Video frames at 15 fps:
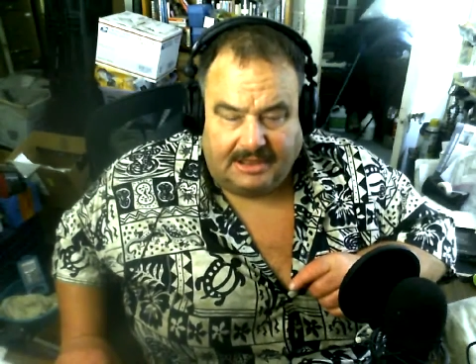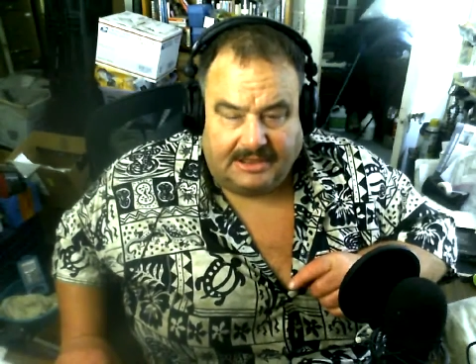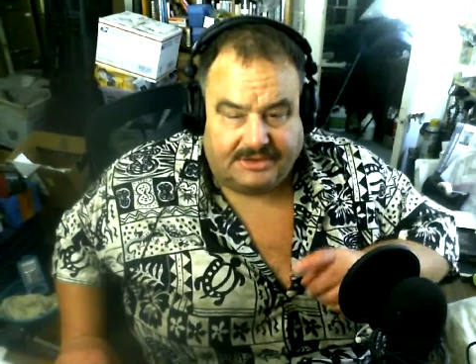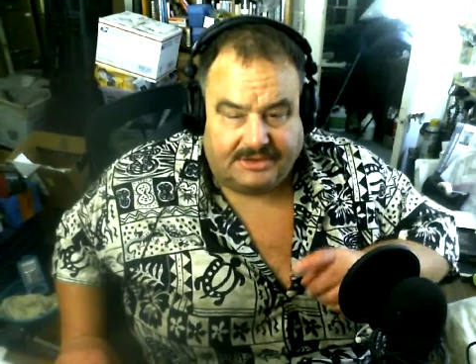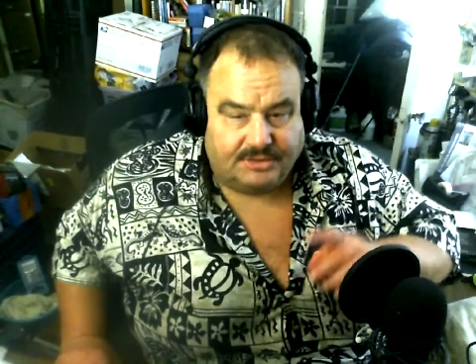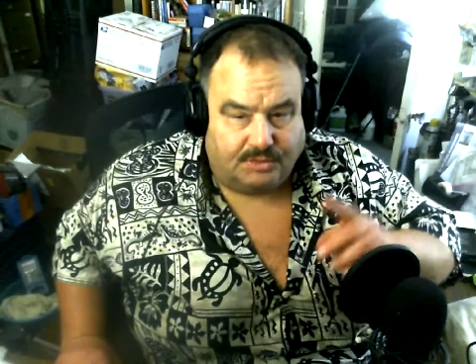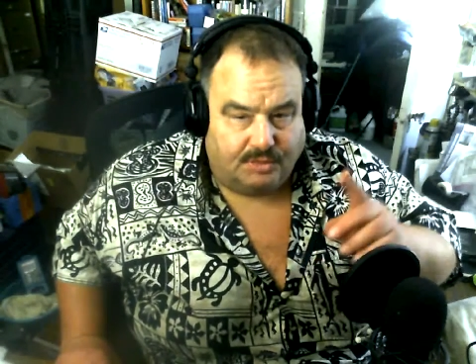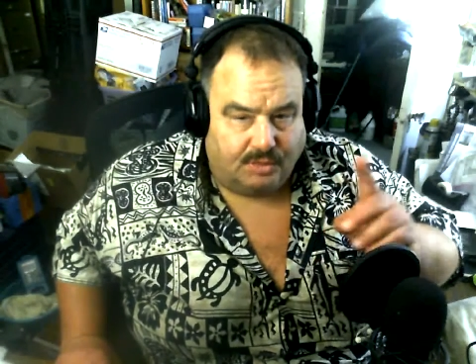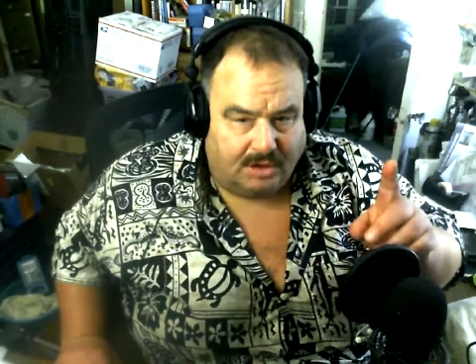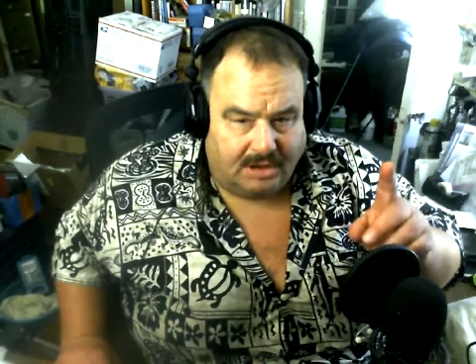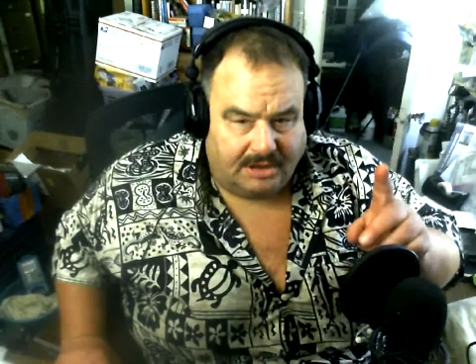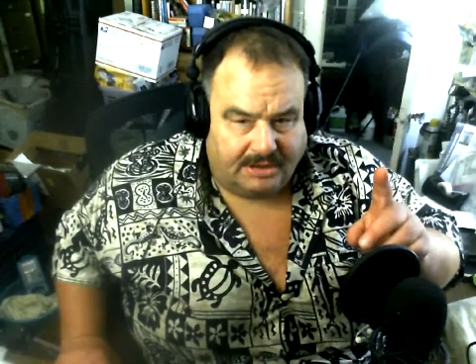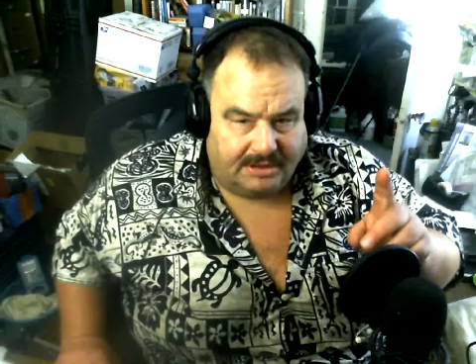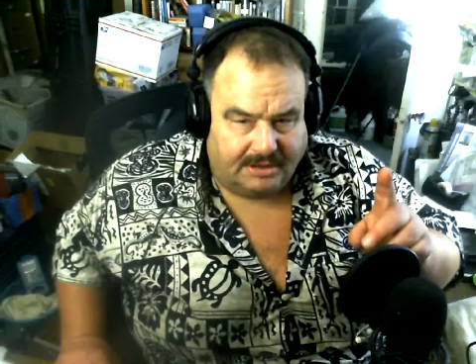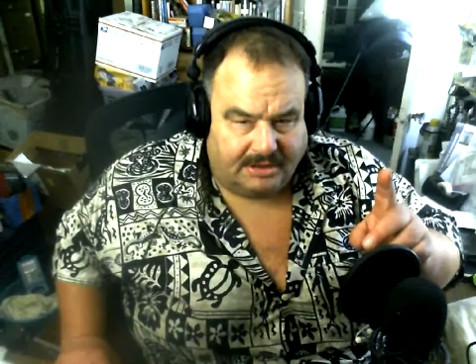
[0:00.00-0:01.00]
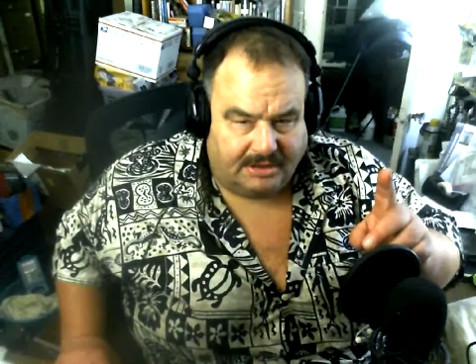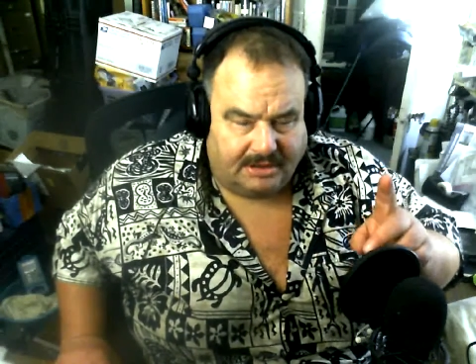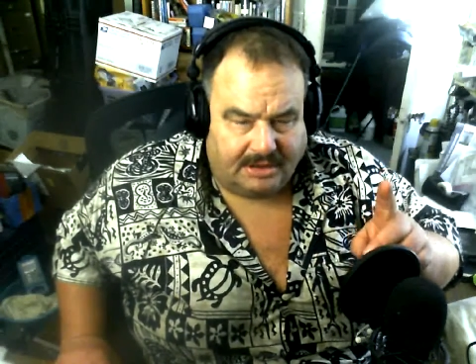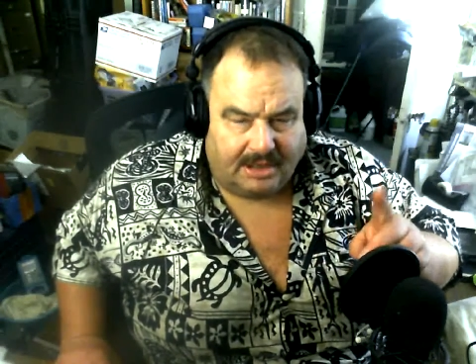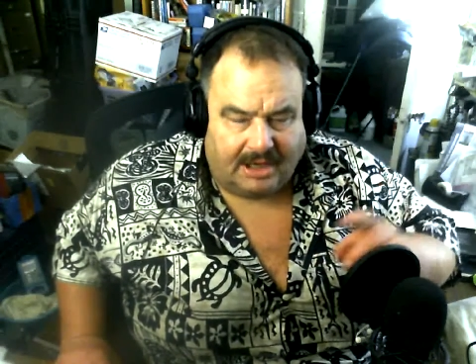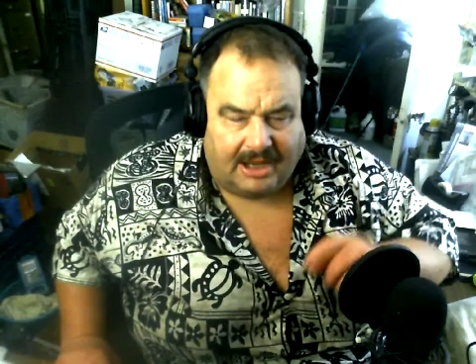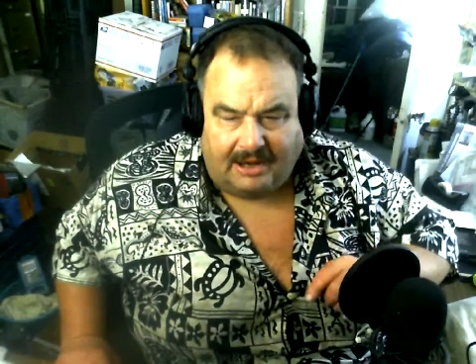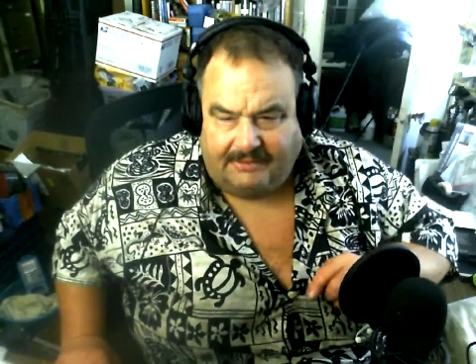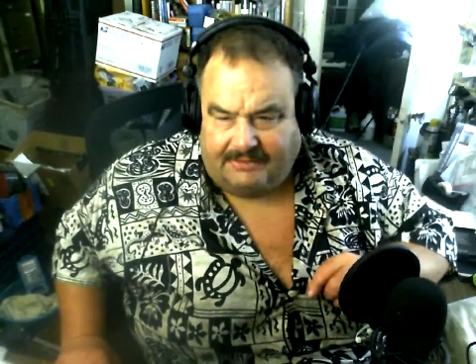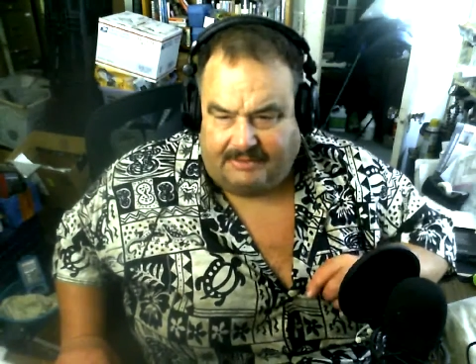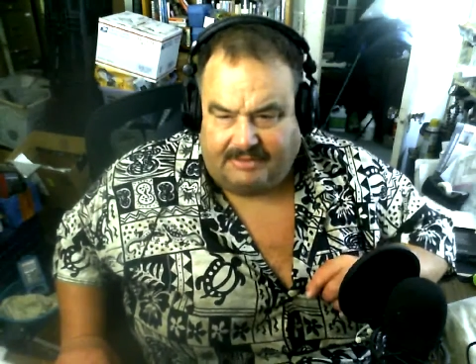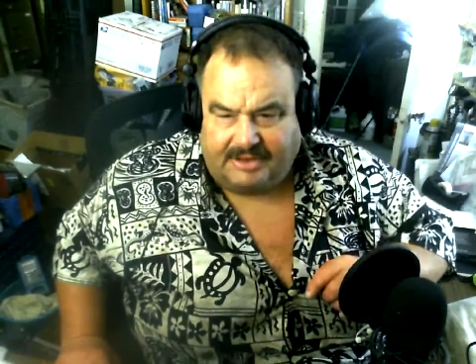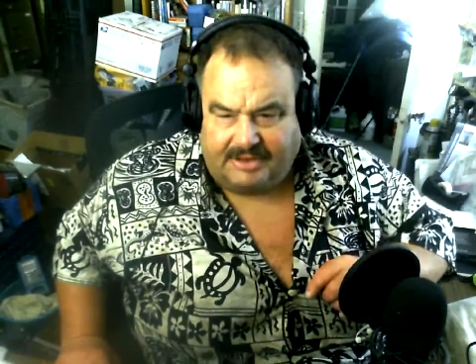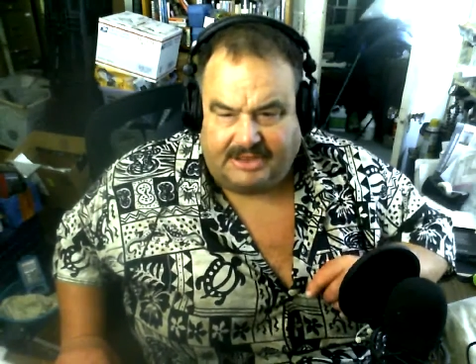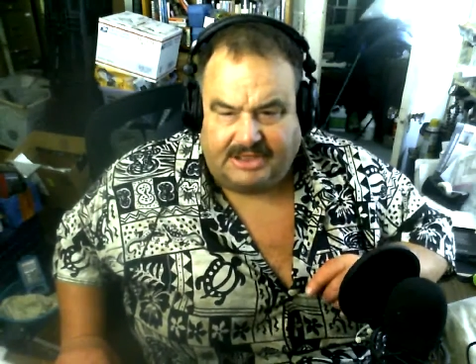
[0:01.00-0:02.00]
it's one out of
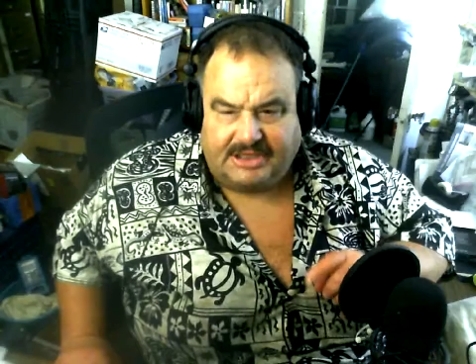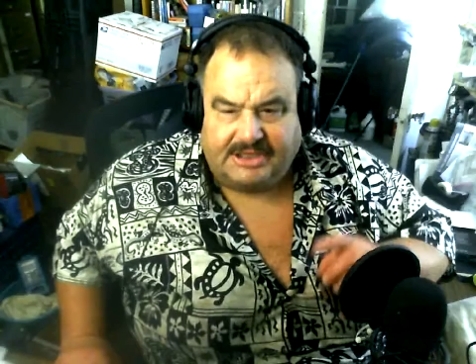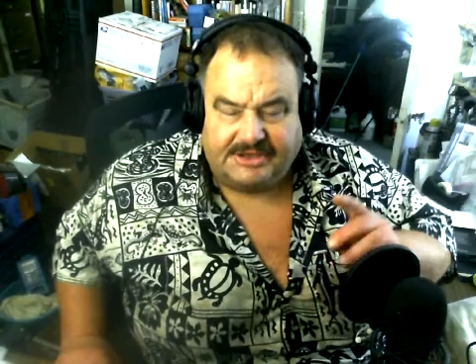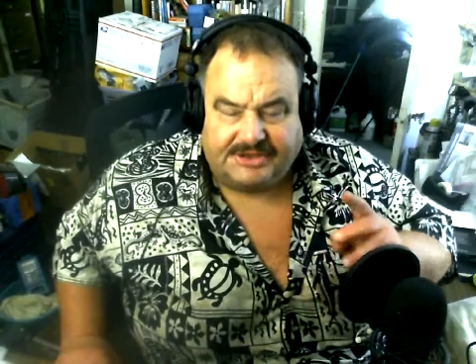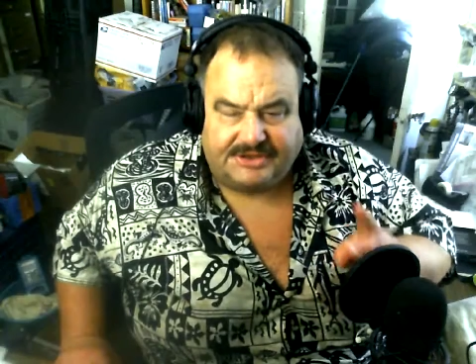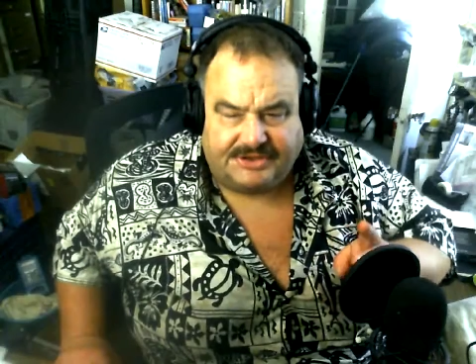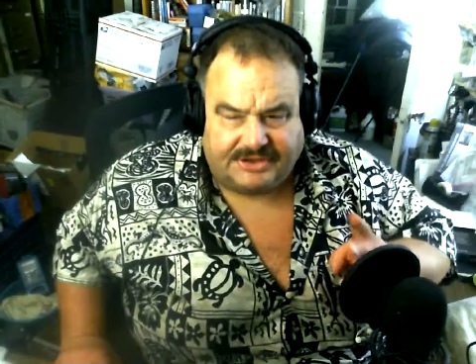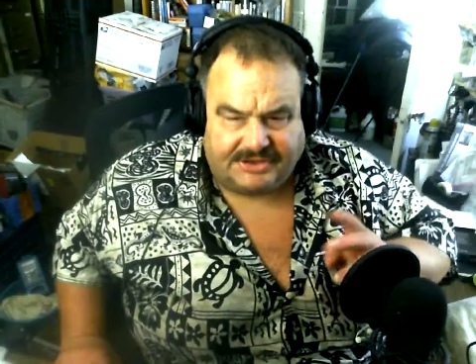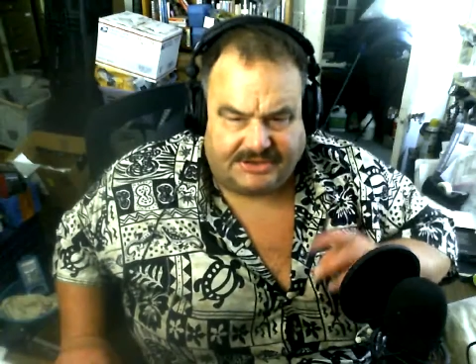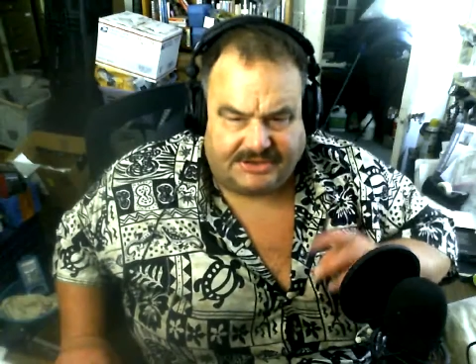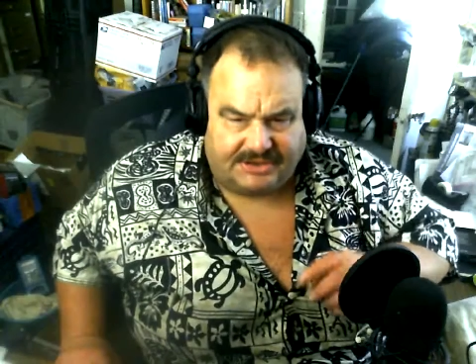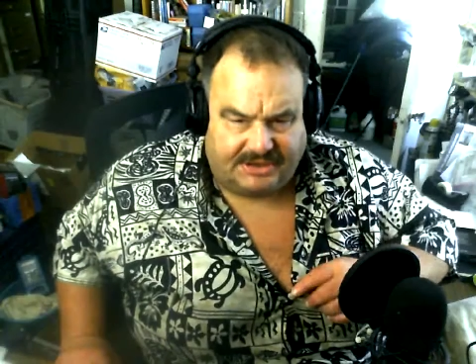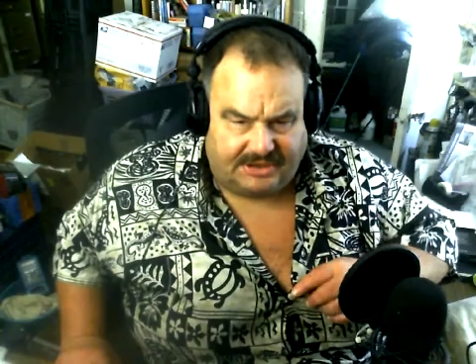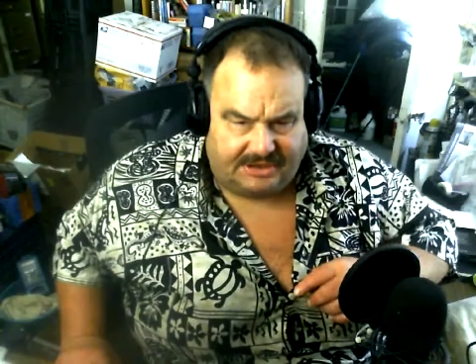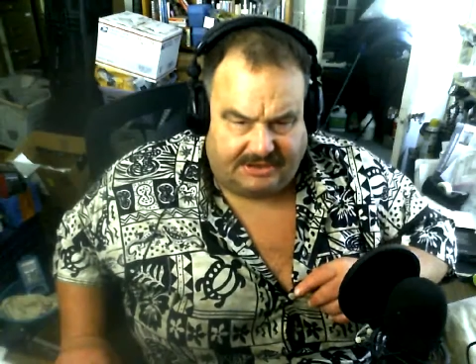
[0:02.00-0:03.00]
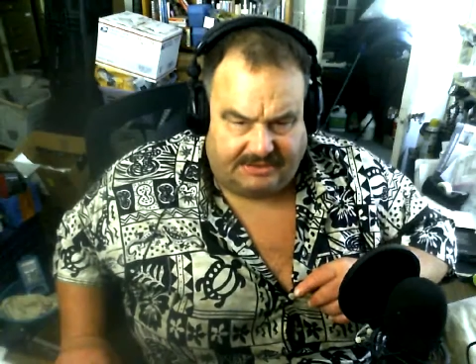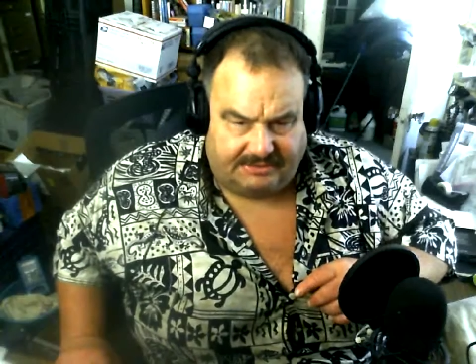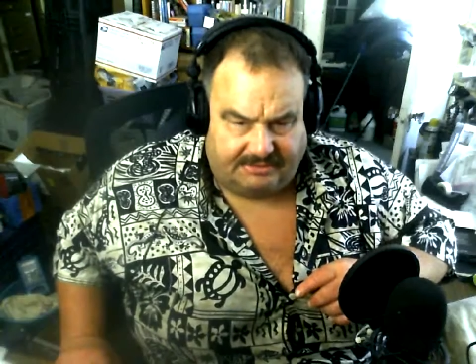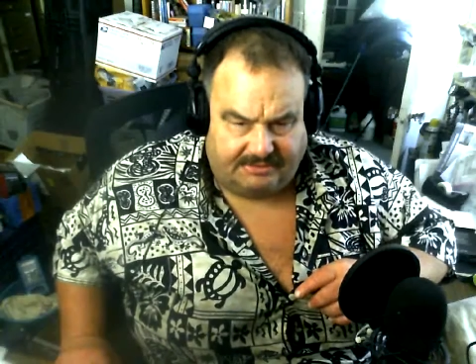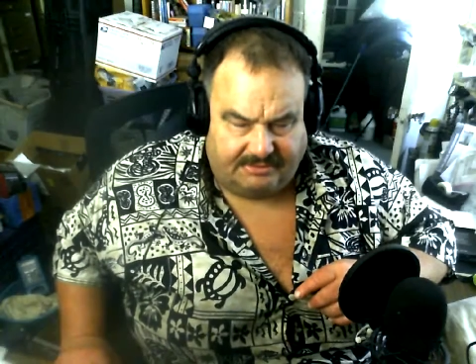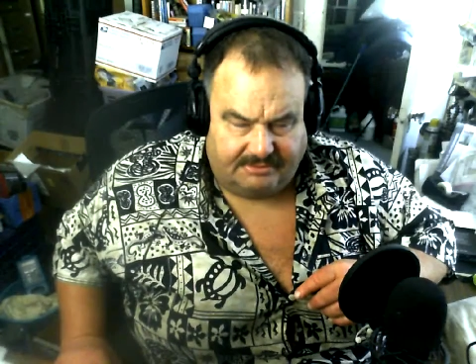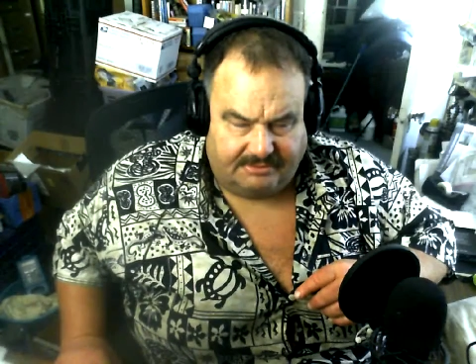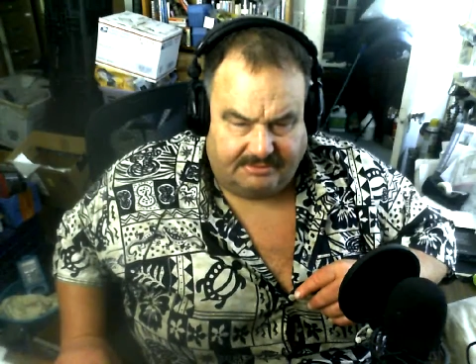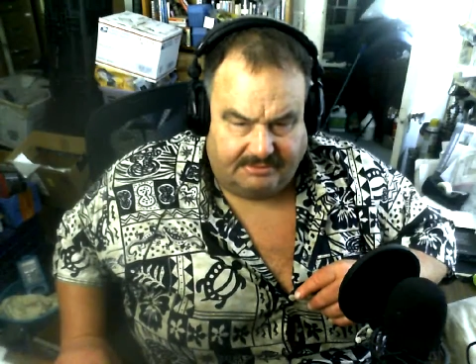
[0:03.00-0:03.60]
every 16.